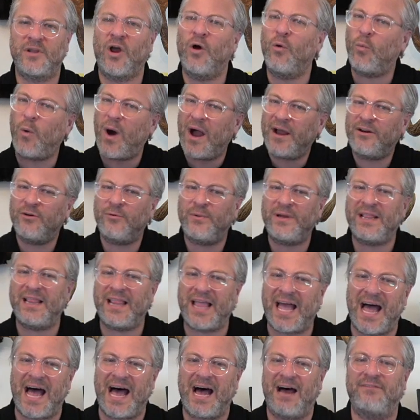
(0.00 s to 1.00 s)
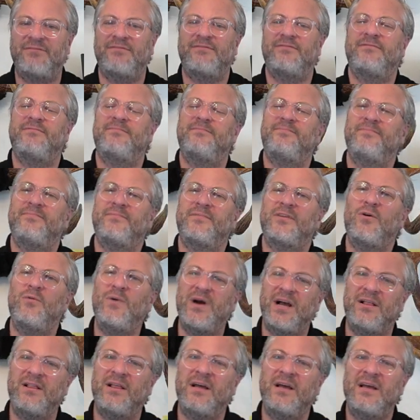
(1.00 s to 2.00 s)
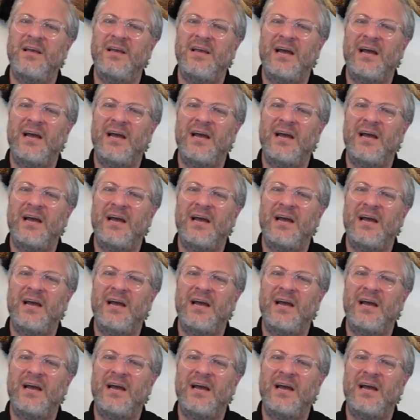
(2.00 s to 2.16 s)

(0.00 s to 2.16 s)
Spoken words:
Why do we laugh? Well,